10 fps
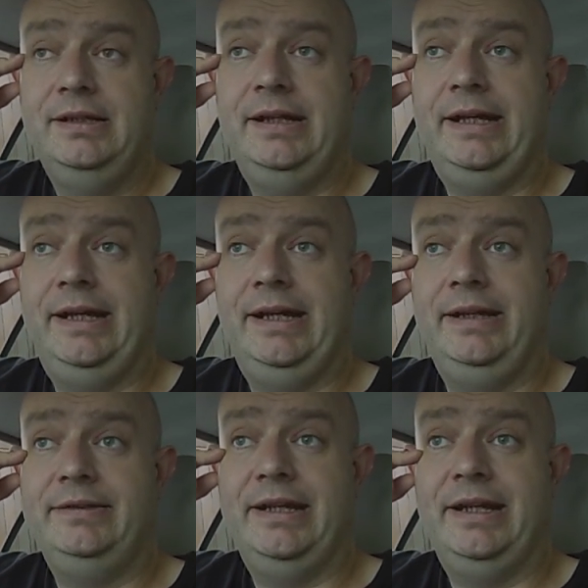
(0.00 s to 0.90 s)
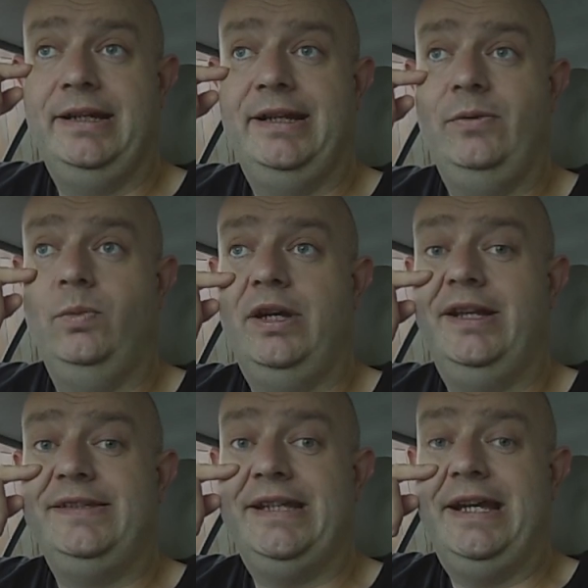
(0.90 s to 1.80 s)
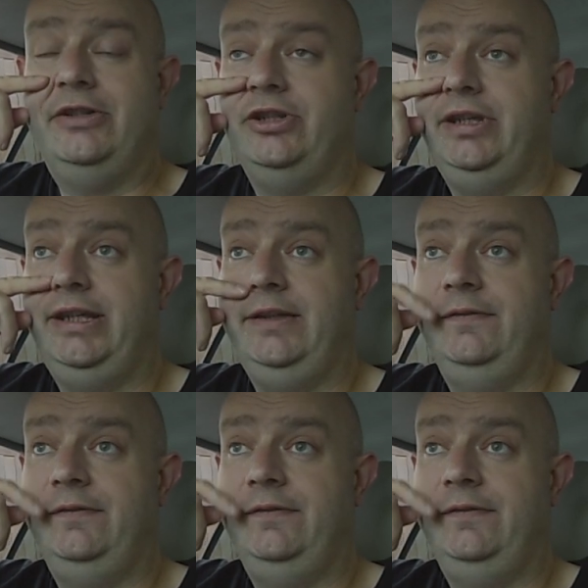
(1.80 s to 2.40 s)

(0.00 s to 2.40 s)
that was actually